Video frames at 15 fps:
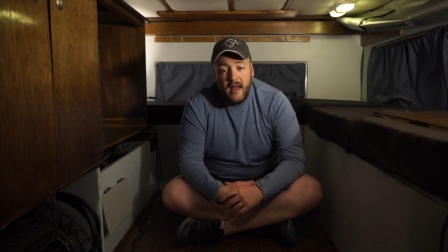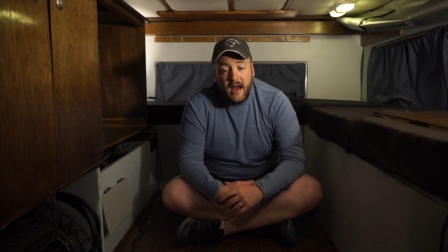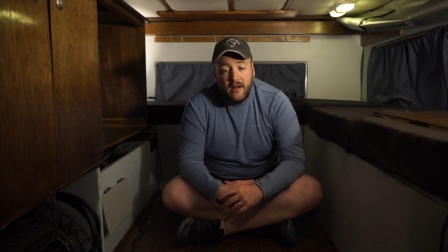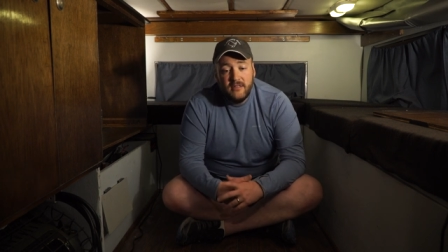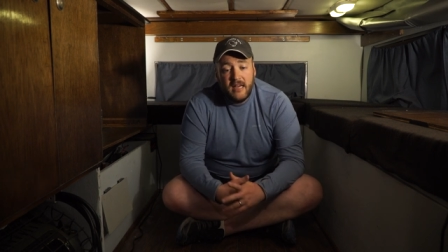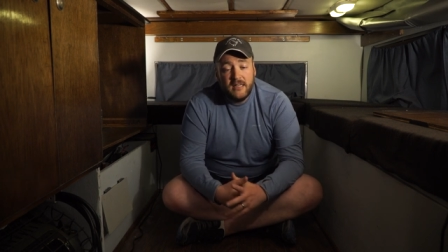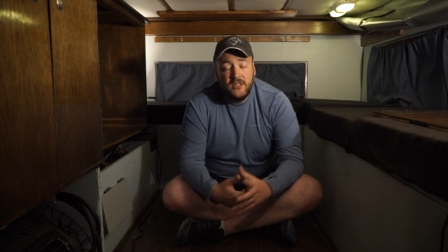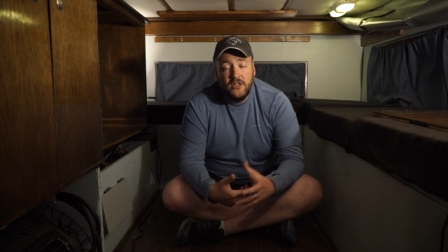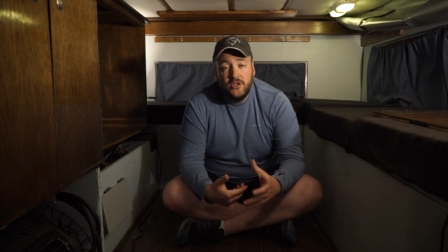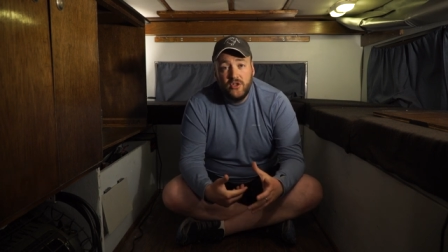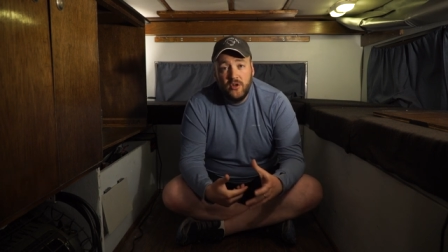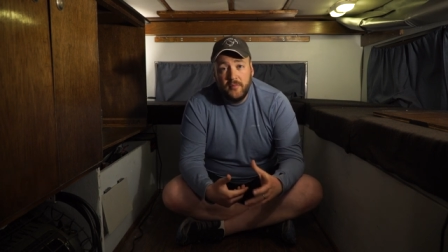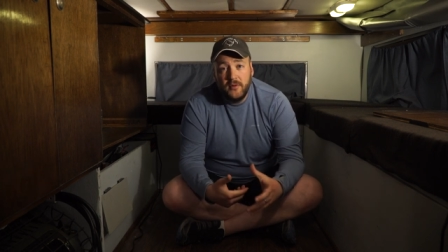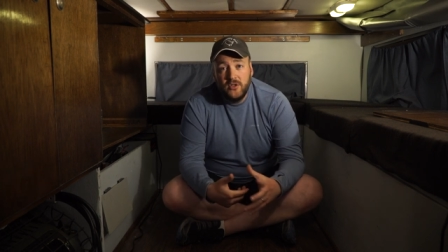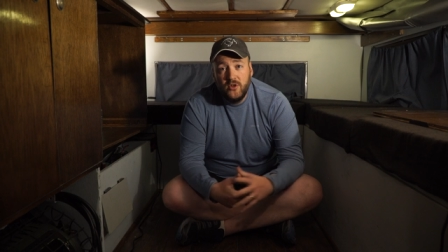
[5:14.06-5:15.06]
I was actually
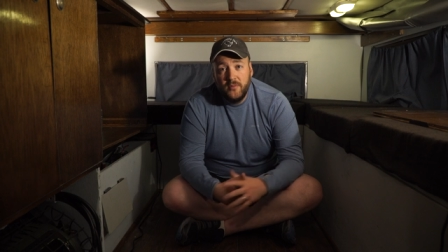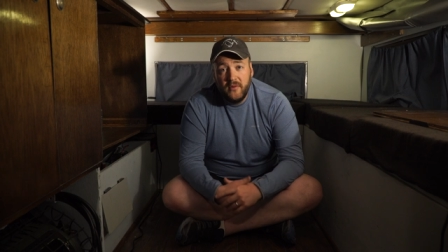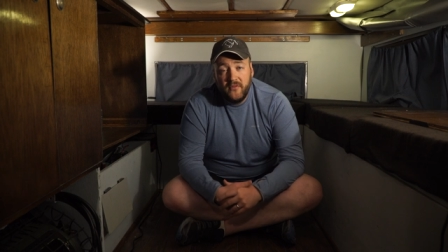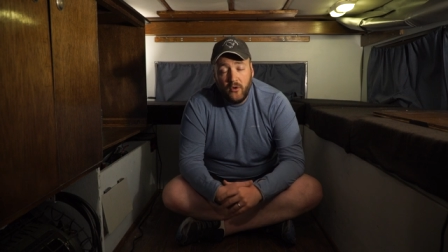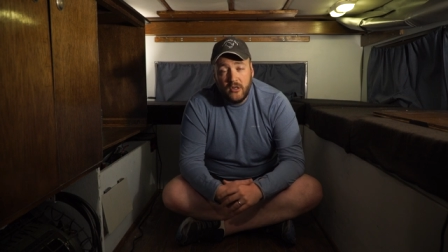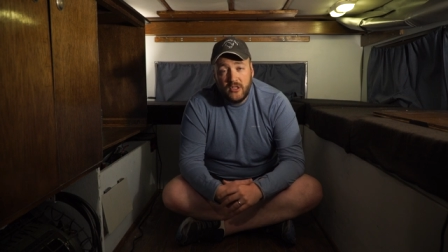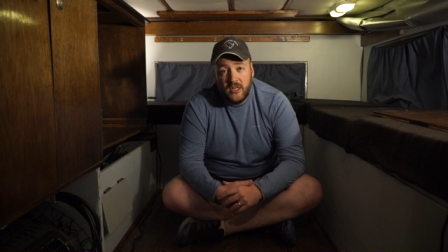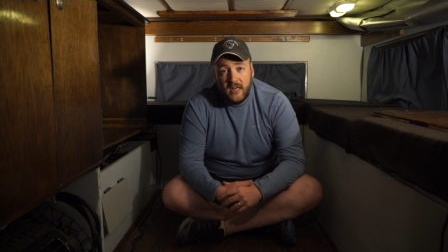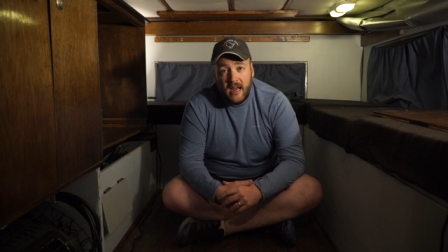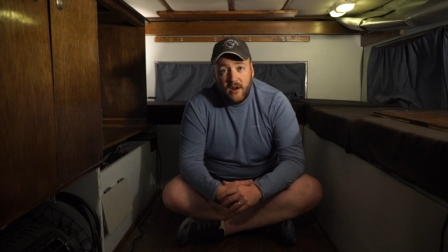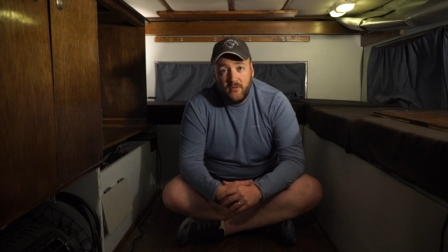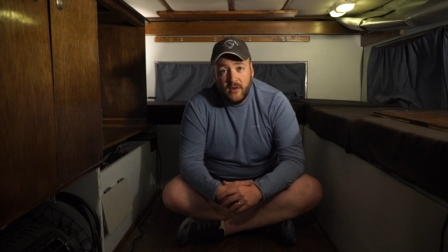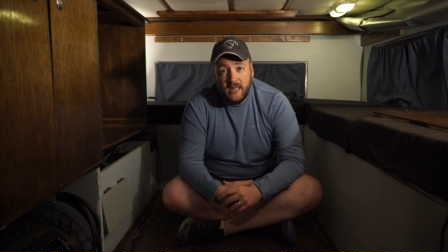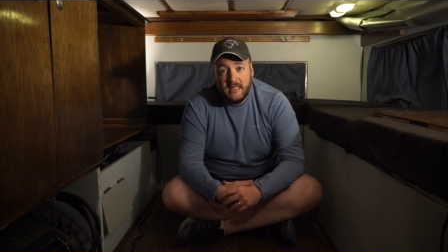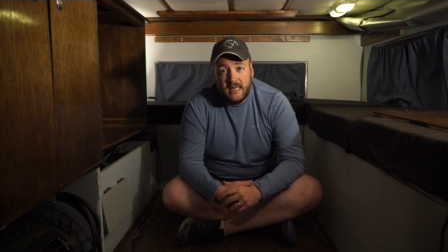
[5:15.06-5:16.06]
super, super fortunate. I
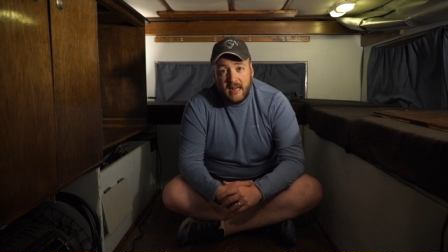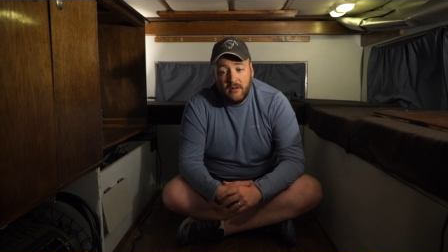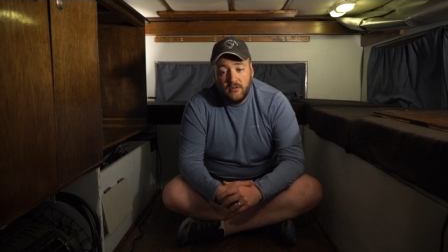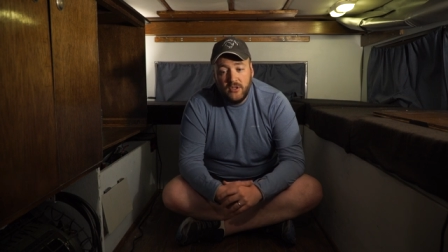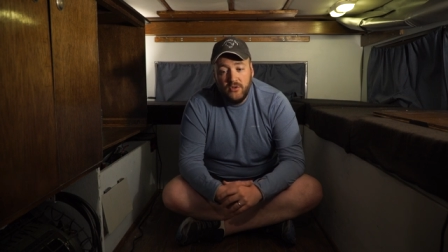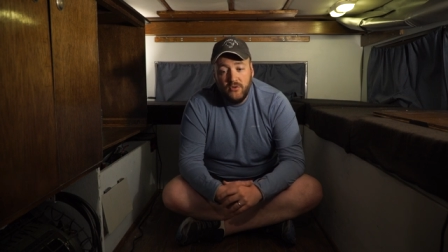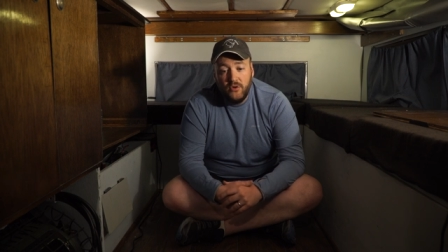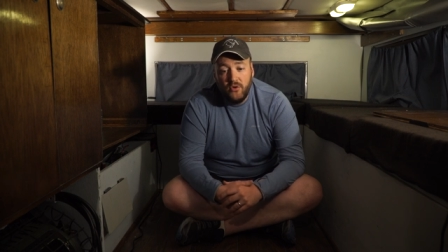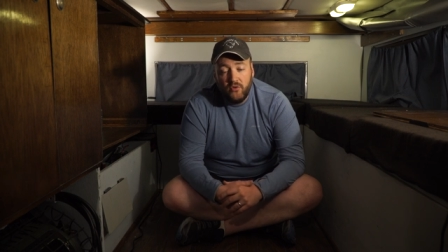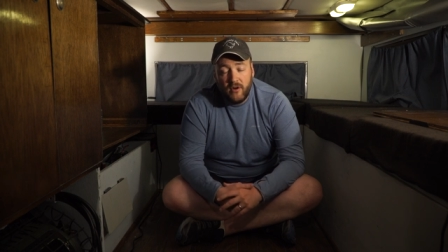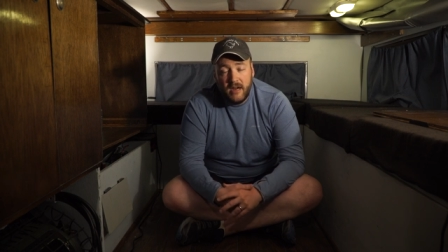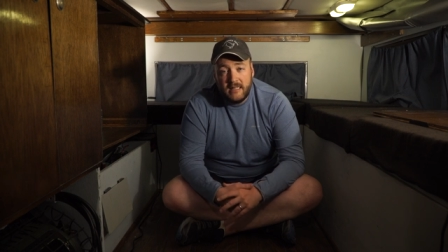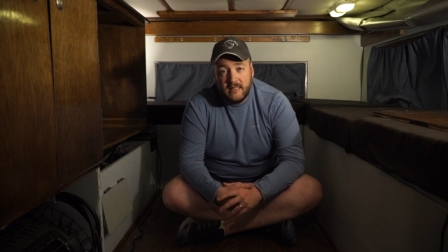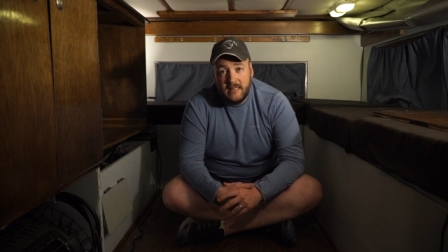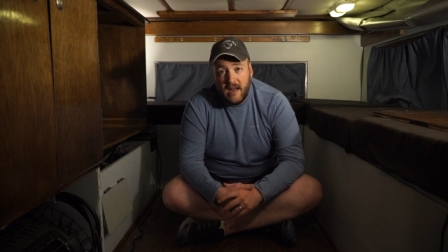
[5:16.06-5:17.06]
reached out to
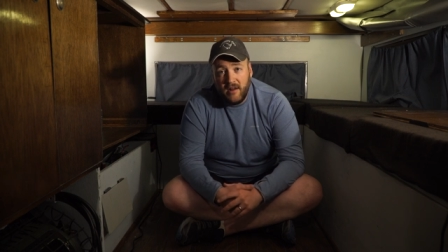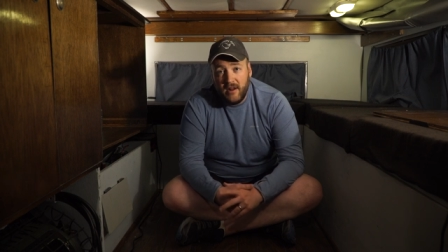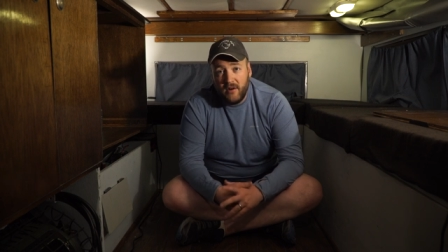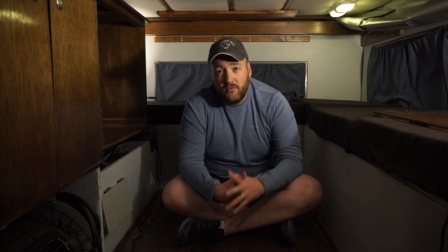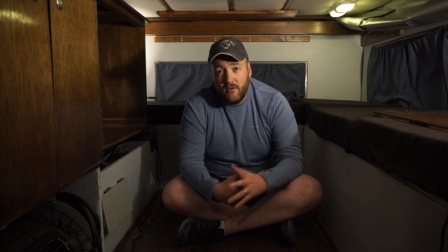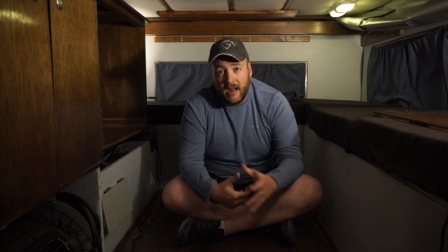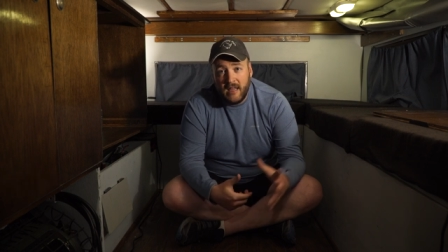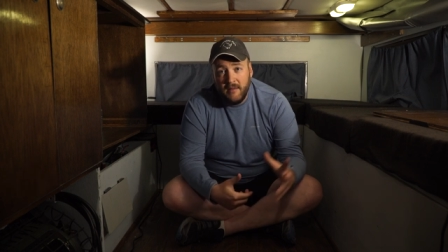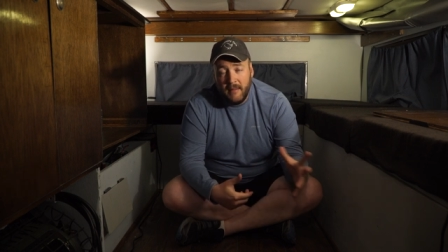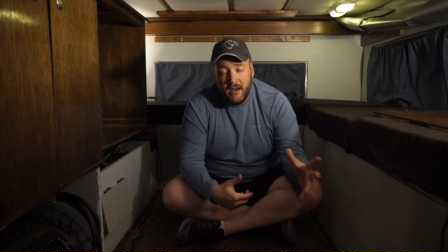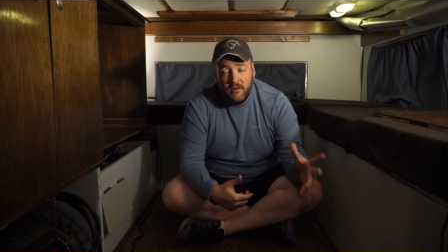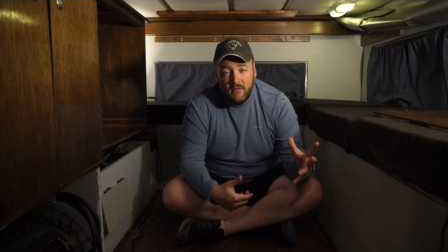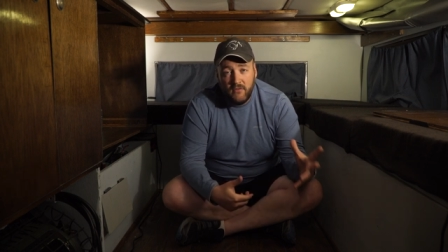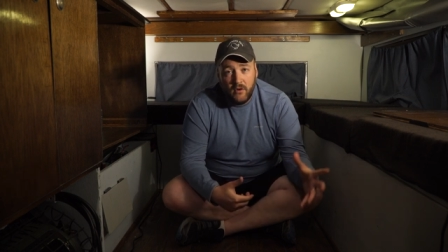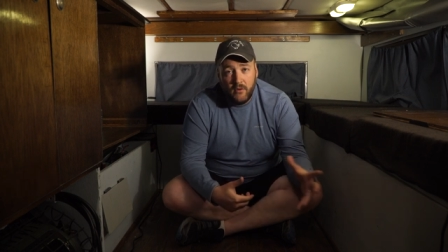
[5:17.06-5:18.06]
Chris down at Rocky
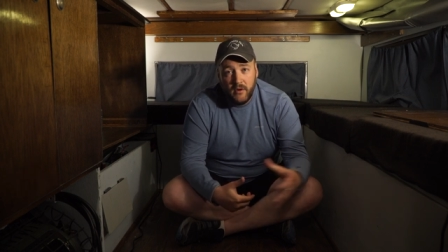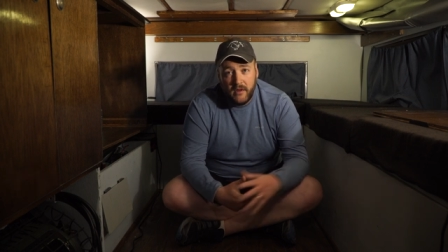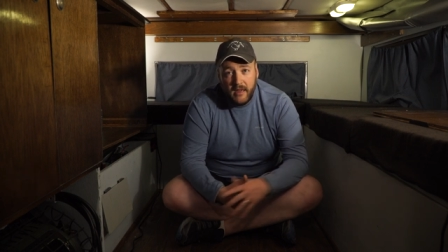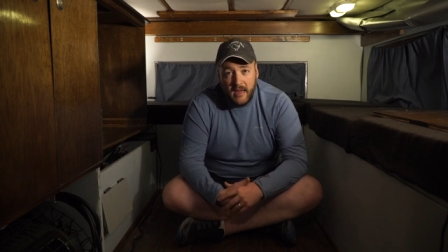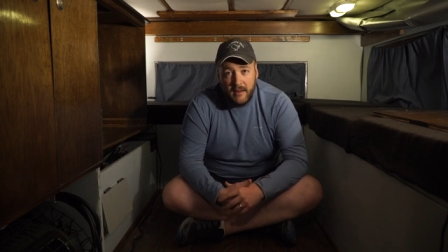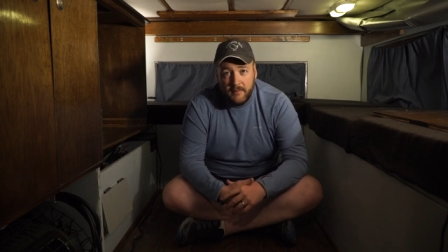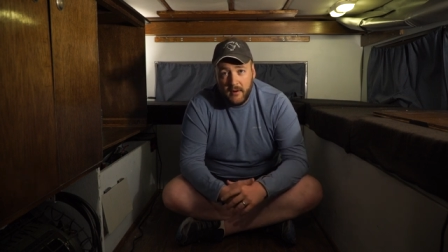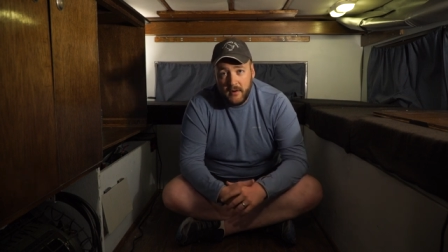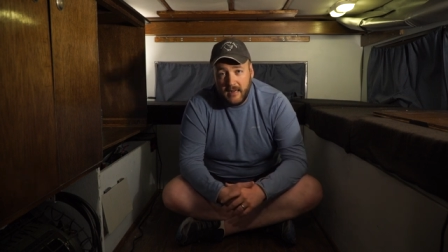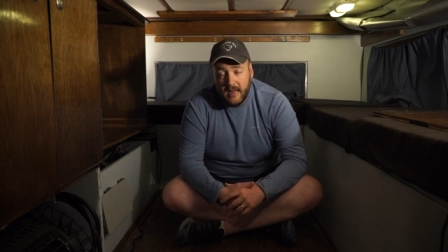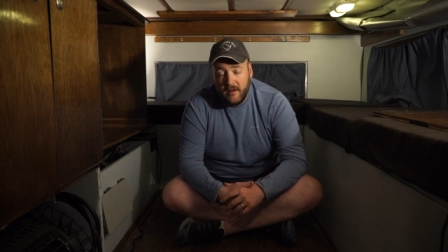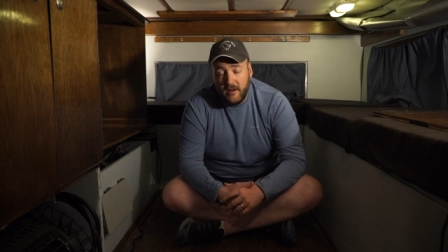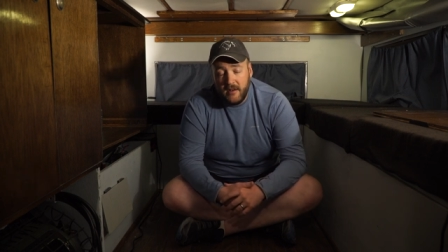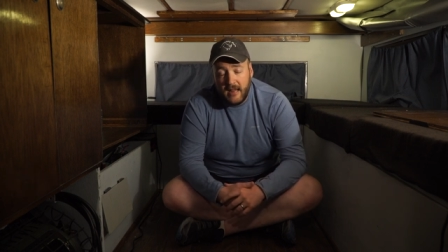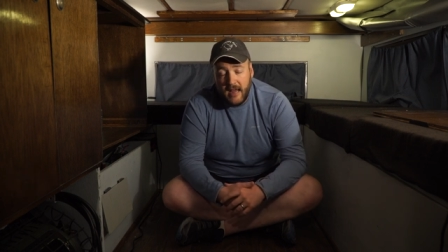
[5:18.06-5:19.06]
Mountain Four Wheel Camper
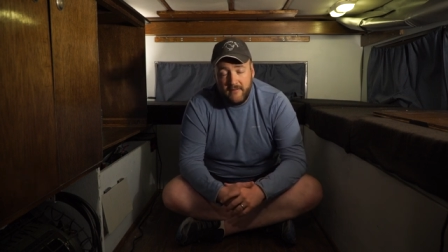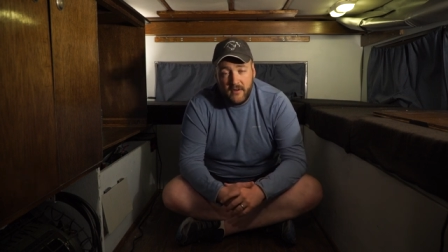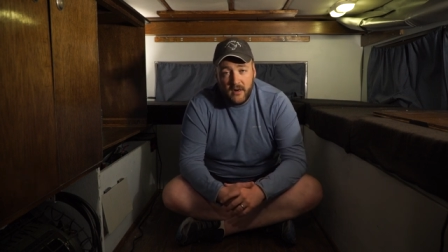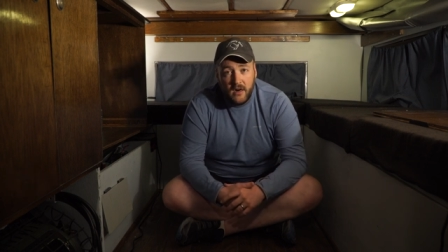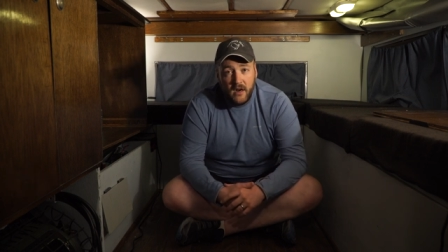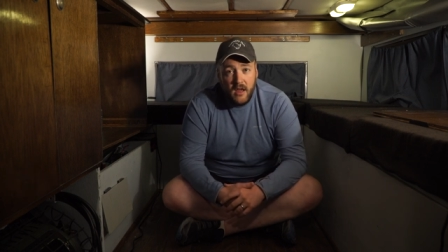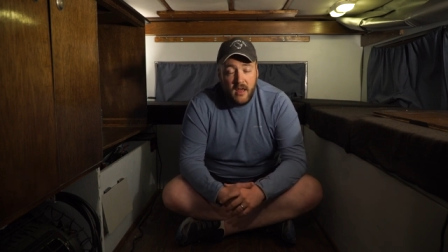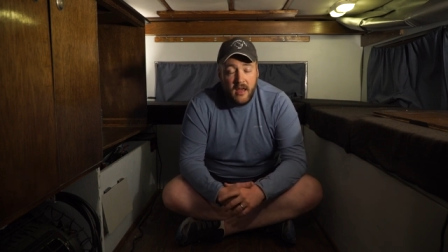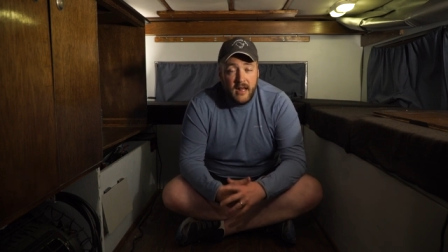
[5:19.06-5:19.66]
down in Denver